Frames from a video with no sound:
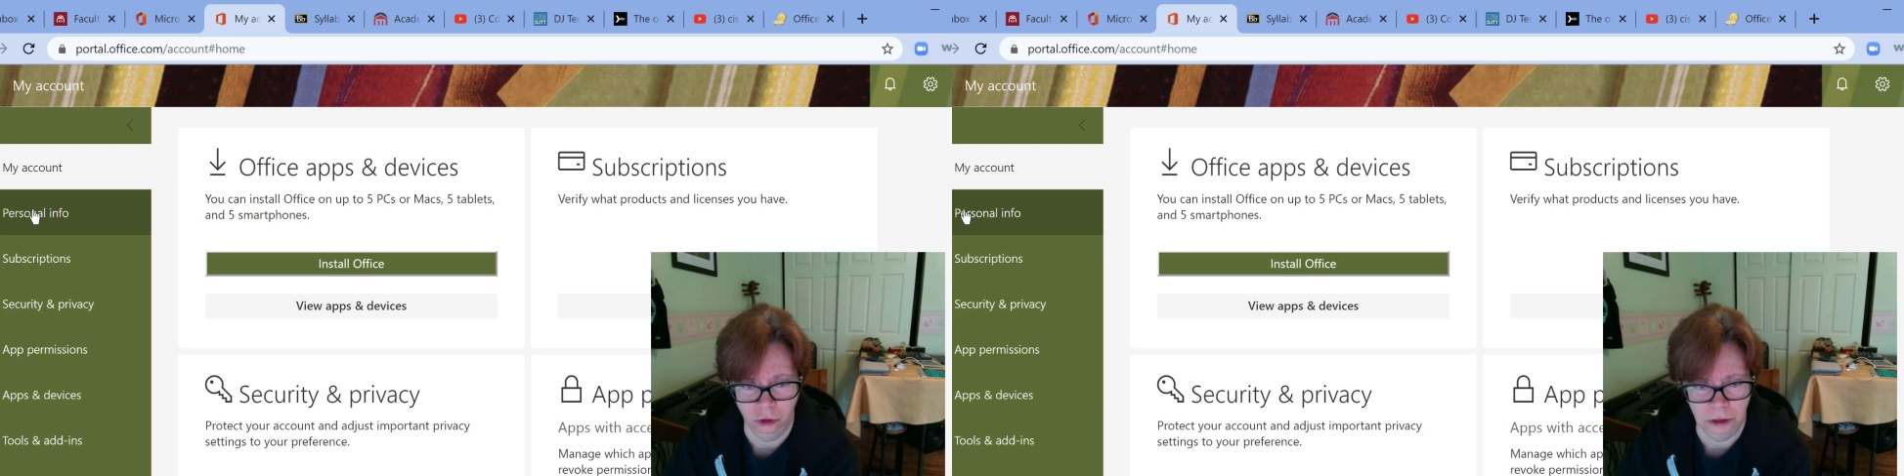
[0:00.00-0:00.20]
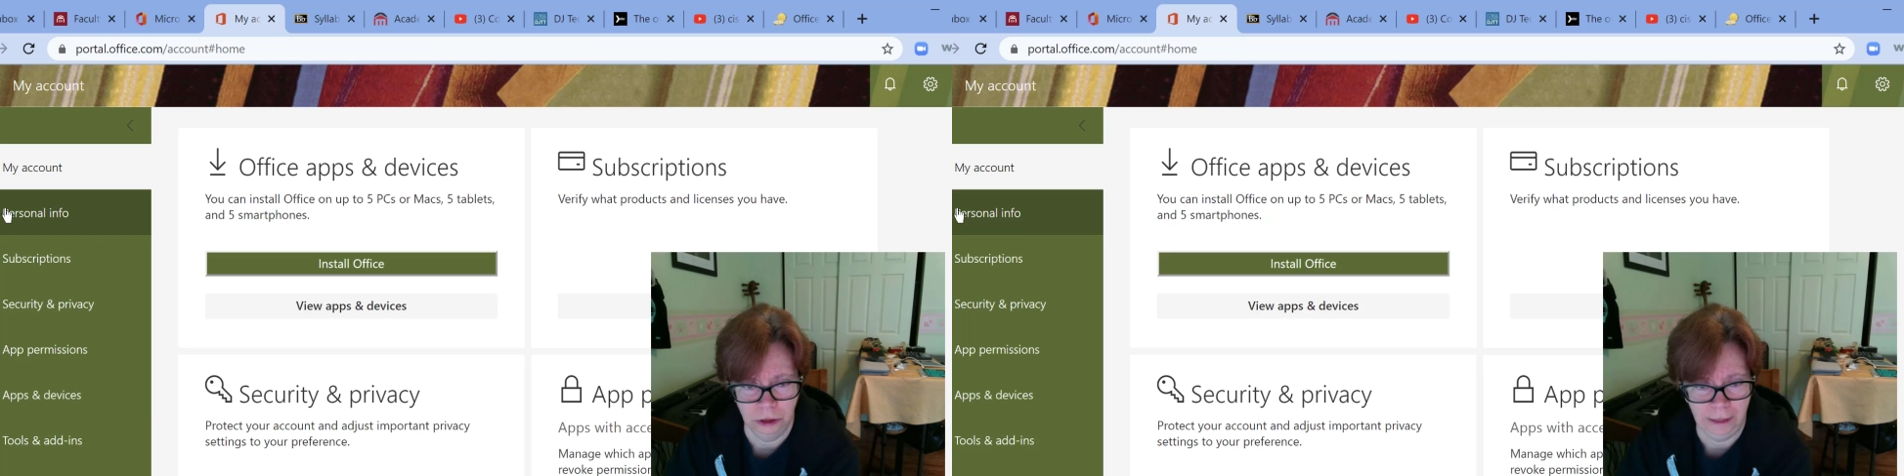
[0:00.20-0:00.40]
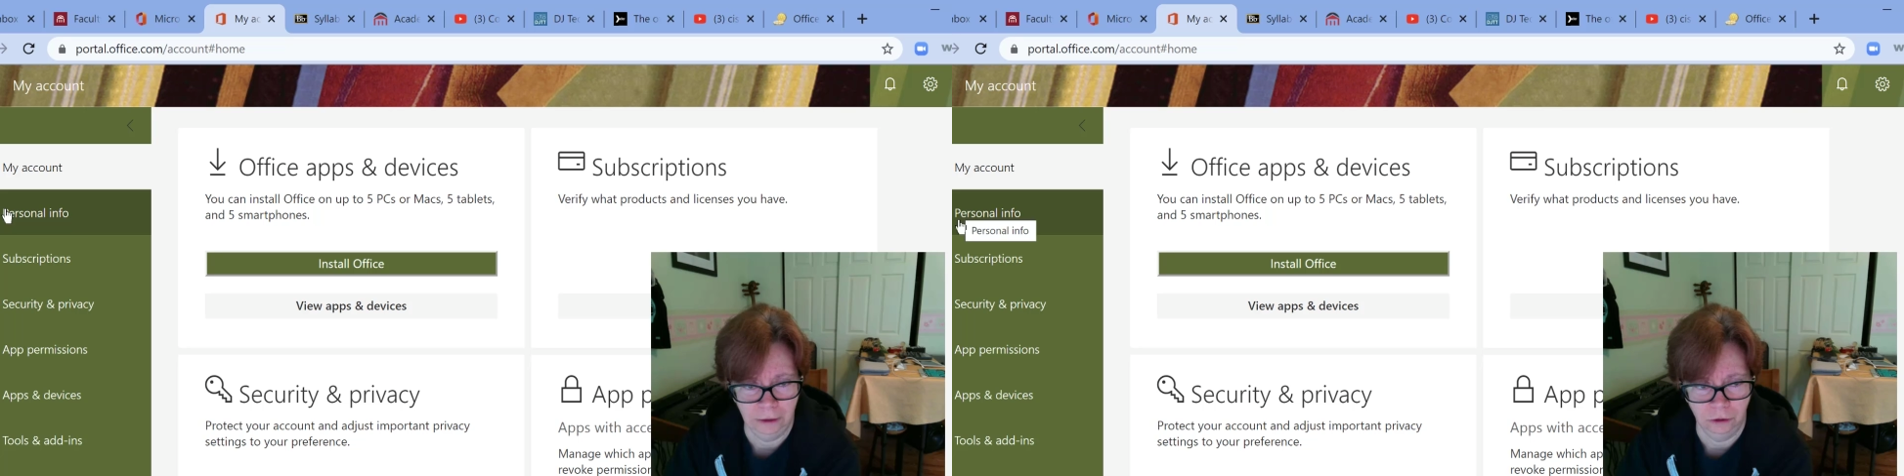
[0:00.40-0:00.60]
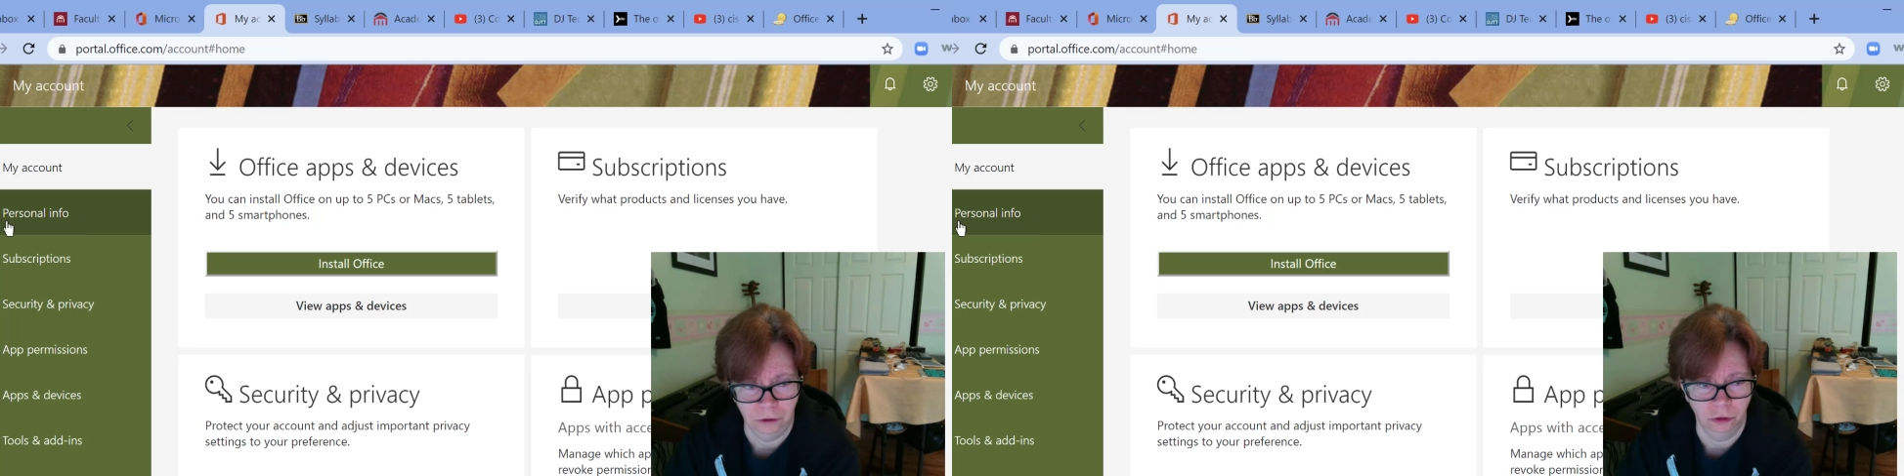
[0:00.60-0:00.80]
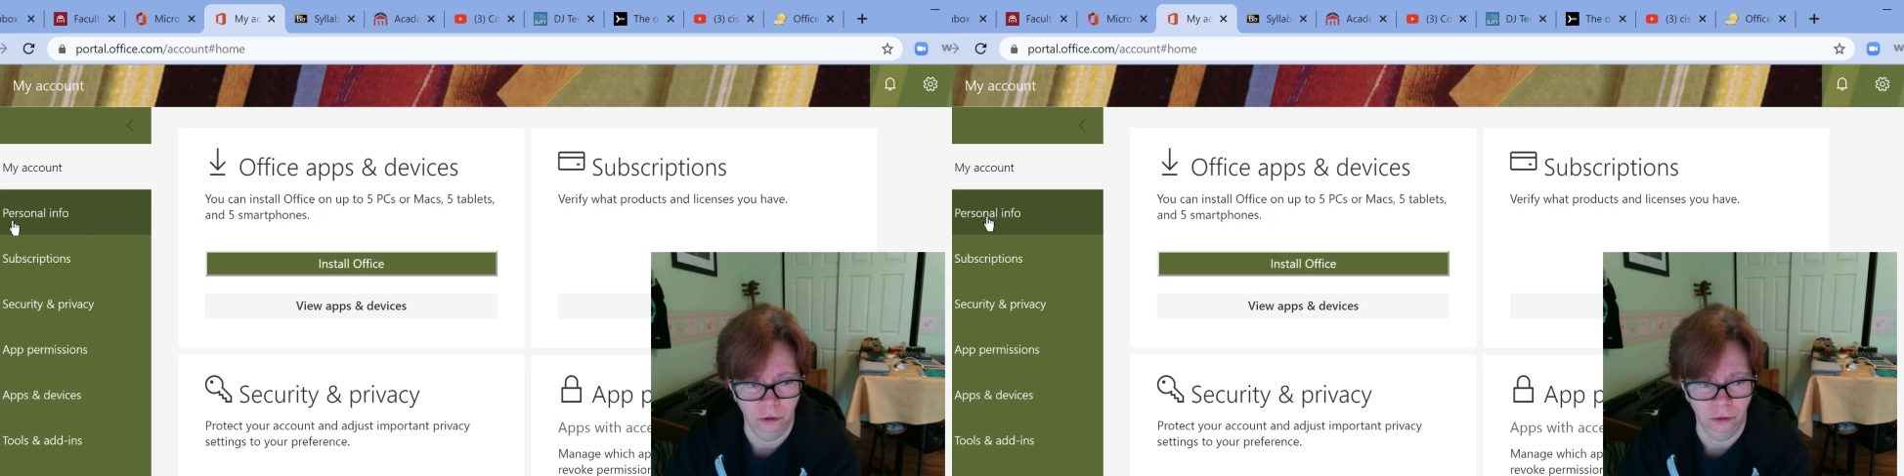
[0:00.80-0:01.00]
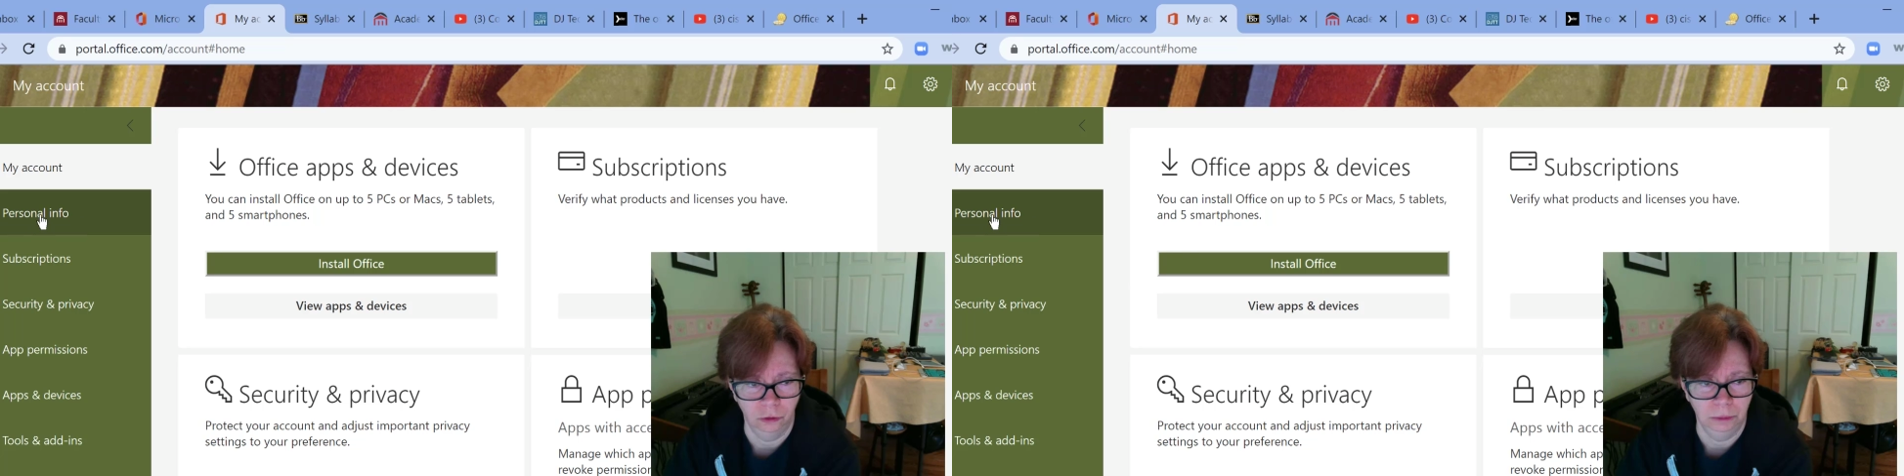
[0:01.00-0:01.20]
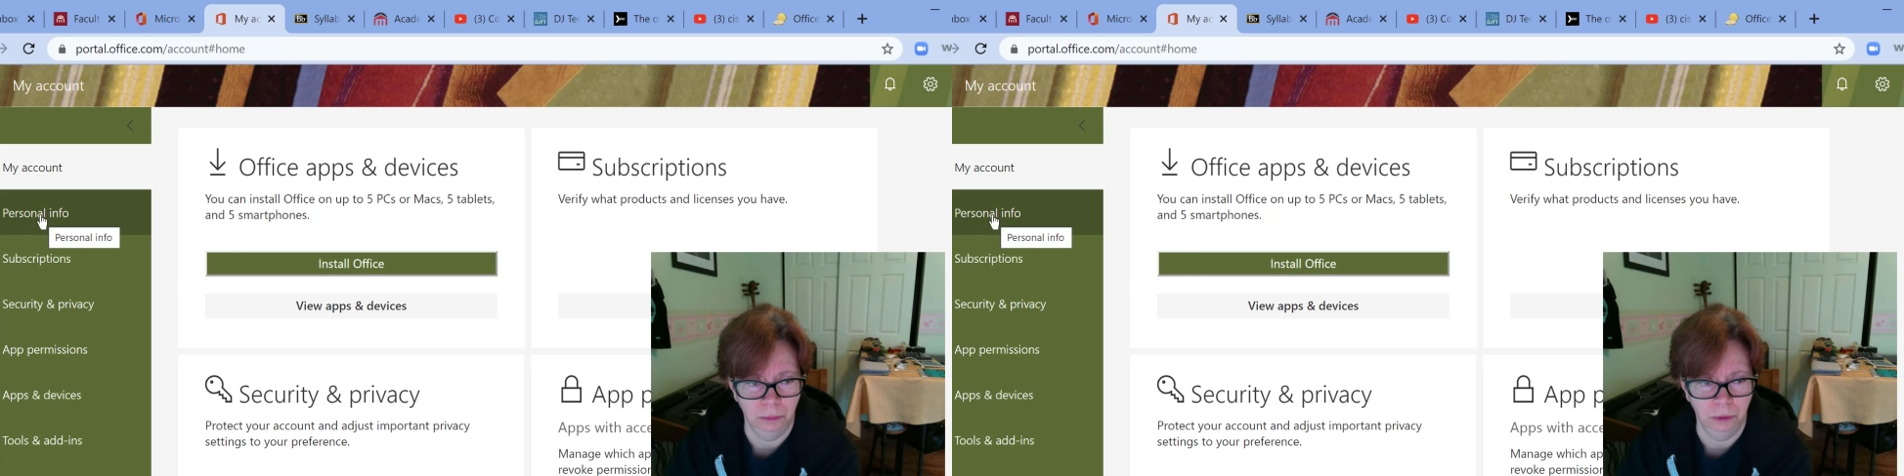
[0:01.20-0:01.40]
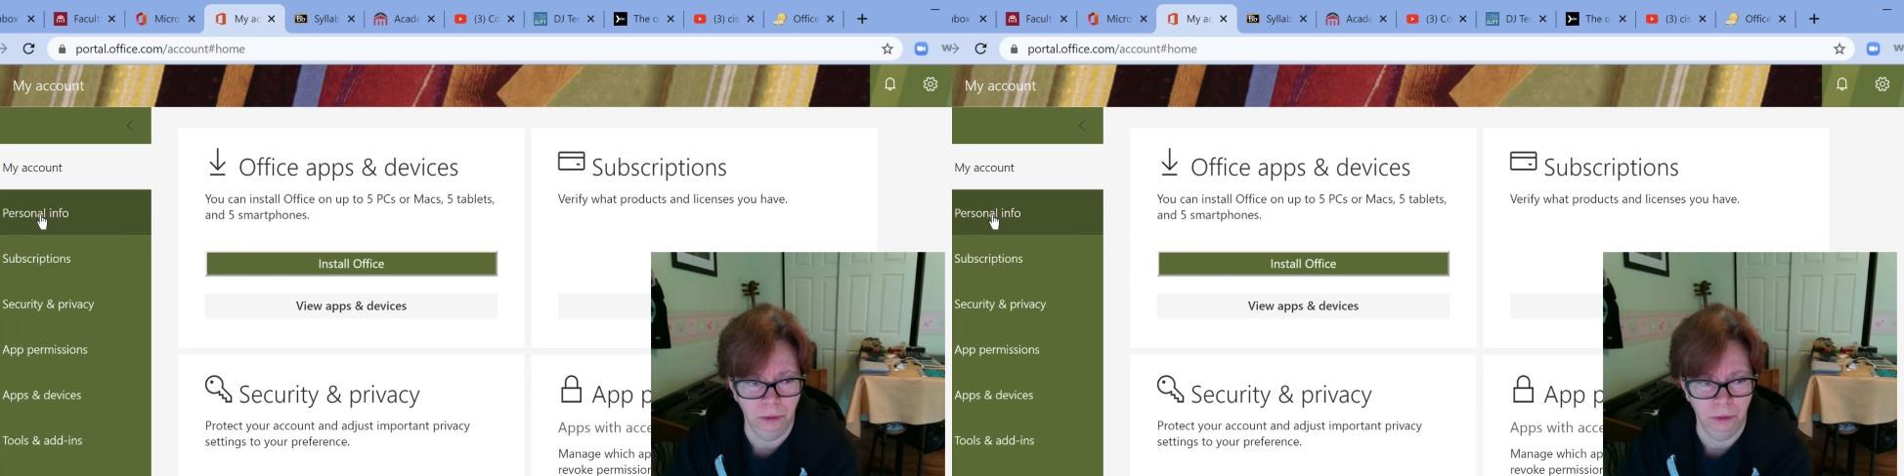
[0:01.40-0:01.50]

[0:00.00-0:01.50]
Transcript: you're allowed to